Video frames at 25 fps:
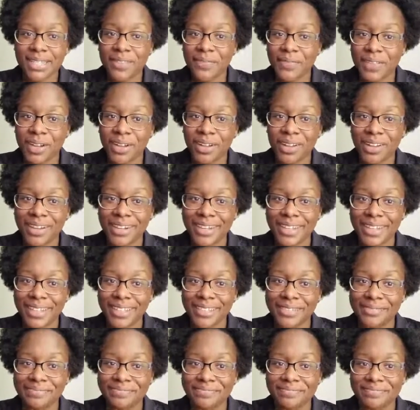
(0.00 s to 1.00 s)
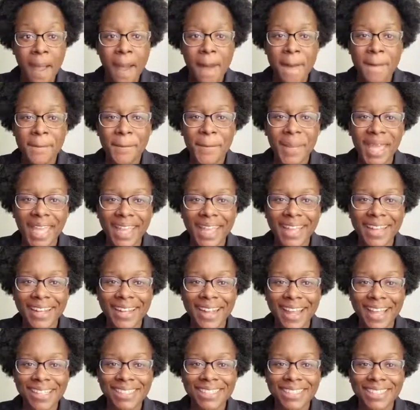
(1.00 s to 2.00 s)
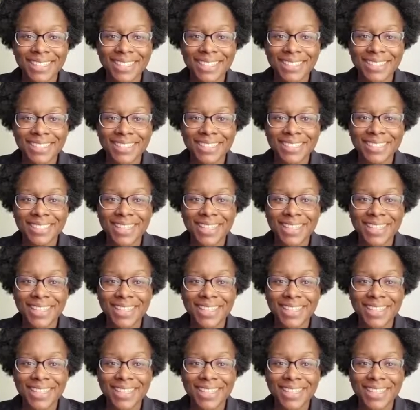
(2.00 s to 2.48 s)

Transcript: of their learning. Make connections.